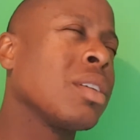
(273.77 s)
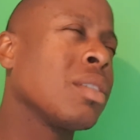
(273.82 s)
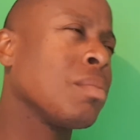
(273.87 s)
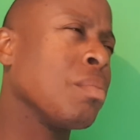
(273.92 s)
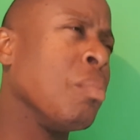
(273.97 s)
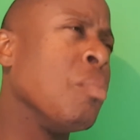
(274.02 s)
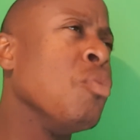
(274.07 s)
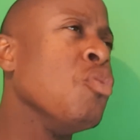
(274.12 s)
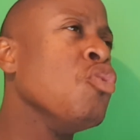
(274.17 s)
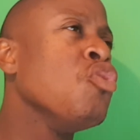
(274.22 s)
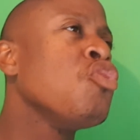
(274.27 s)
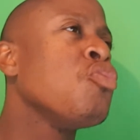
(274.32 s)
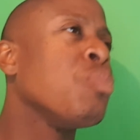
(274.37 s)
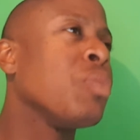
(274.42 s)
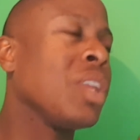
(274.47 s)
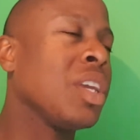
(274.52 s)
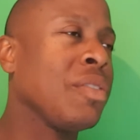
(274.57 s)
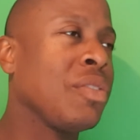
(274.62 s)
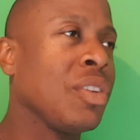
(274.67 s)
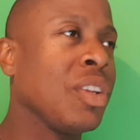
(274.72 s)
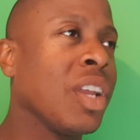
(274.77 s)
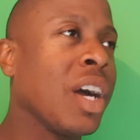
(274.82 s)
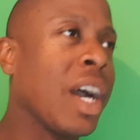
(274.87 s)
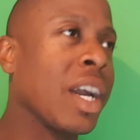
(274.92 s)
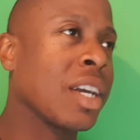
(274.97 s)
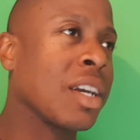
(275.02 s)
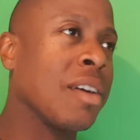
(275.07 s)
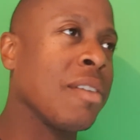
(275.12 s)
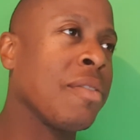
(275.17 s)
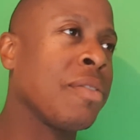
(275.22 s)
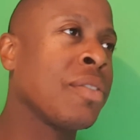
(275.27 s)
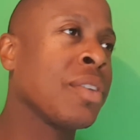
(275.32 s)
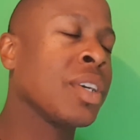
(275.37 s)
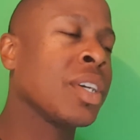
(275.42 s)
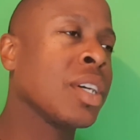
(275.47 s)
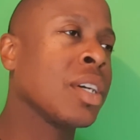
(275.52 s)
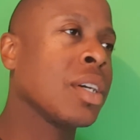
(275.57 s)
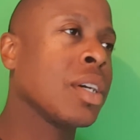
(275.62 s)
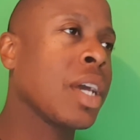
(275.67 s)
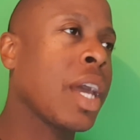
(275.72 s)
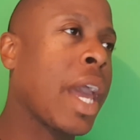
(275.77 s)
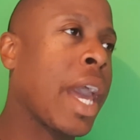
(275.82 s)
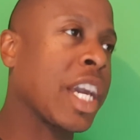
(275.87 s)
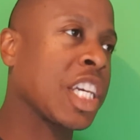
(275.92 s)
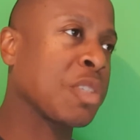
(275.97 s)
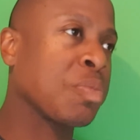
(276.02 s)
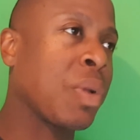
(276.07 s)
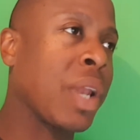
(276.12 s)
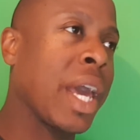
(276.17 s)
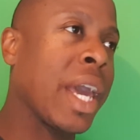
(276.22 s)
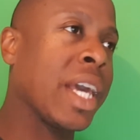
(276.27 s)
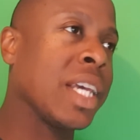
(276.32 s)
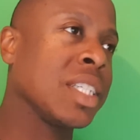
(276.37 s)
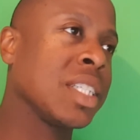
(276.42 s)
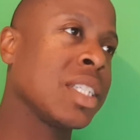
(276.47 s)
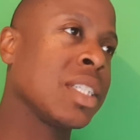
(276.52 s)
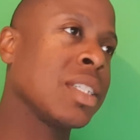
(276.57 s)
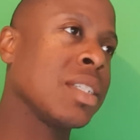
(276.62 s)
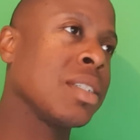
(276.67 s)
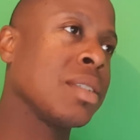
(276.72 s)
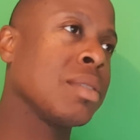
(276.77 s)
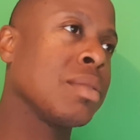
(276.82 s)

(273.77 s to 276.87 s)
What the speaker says: movement, if you like, of ex-players